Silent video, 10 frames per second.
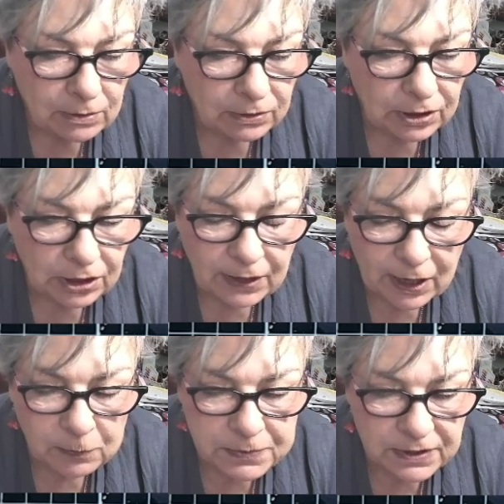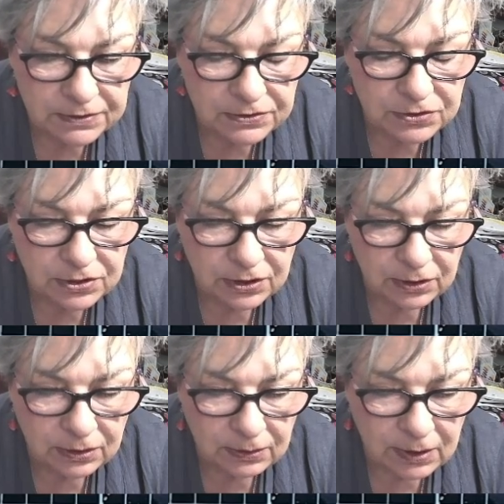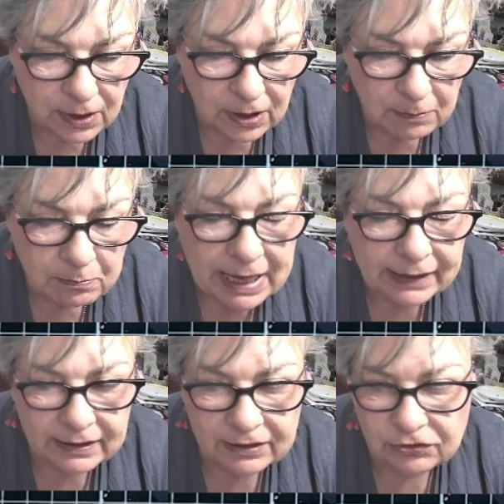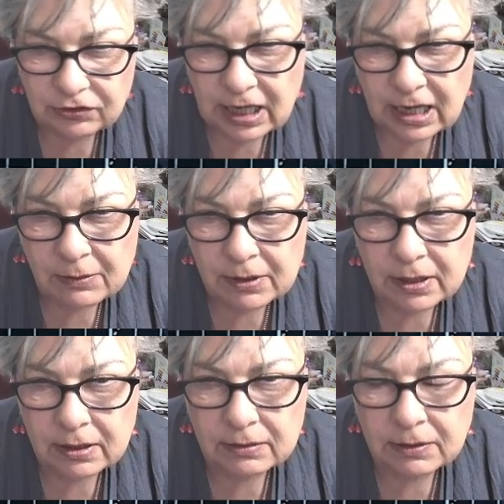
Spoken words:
you know, helps us to manage our